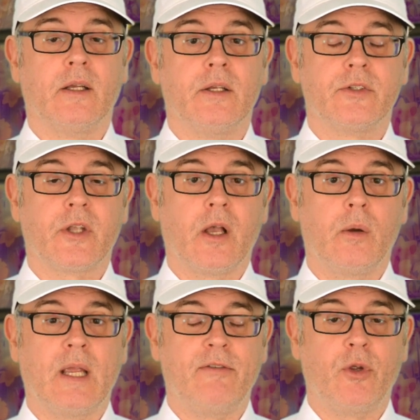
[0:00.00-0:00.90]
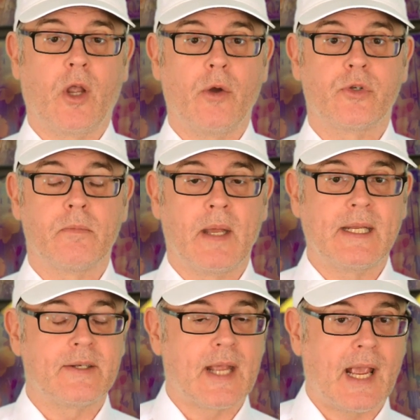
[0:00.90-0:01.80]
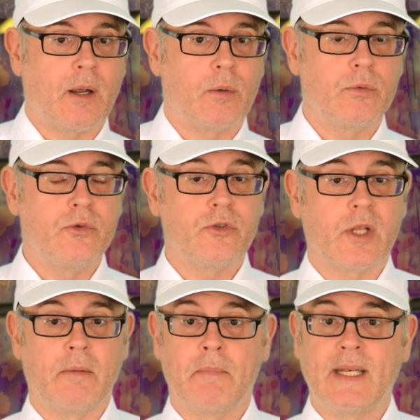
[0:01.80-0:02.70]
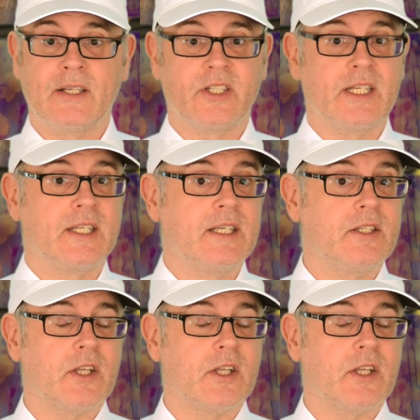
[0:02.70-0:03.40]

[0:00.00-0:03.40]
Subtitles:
So if you go to many towns and many cities